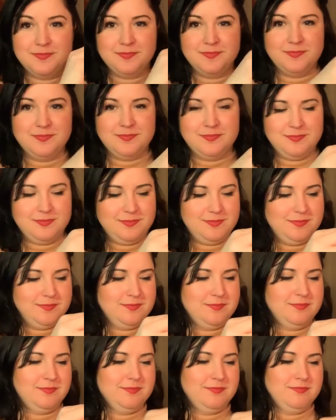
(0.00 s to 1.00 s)

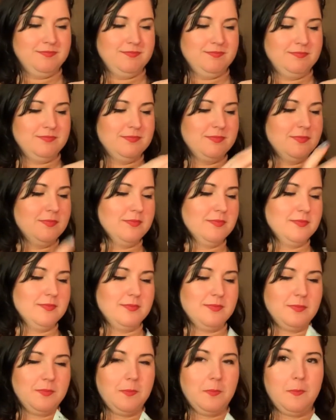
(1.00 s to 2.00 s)

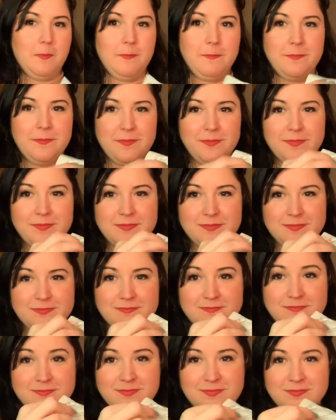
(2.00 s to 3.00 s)

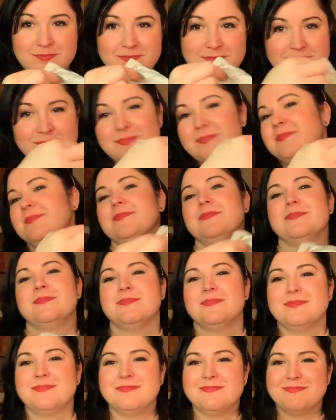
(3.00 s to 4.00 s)

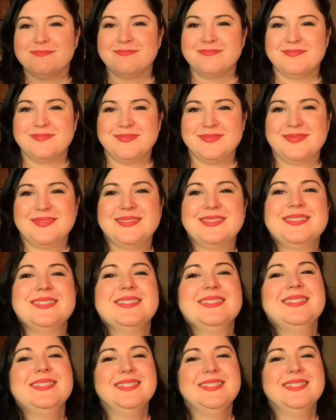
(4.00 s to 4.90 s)
Nothing is said.